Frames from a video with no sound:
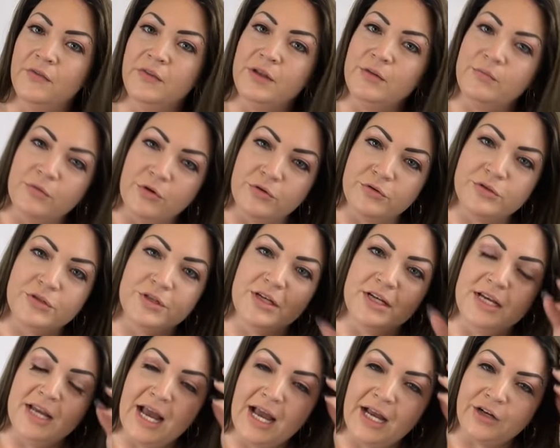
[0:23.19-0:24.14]
the most
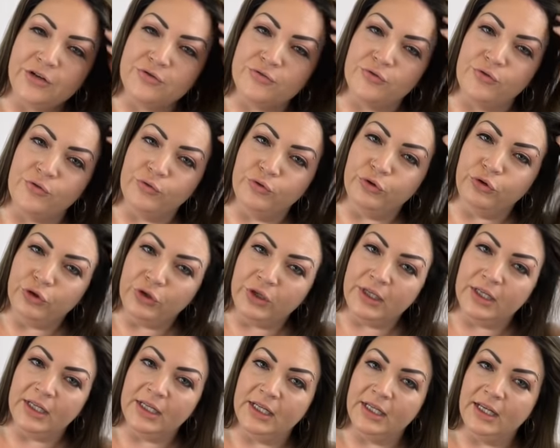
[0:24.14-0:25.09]
natural
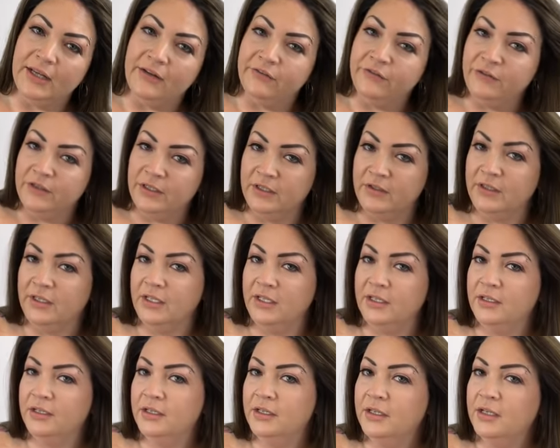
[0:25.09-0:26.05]
looking and feeling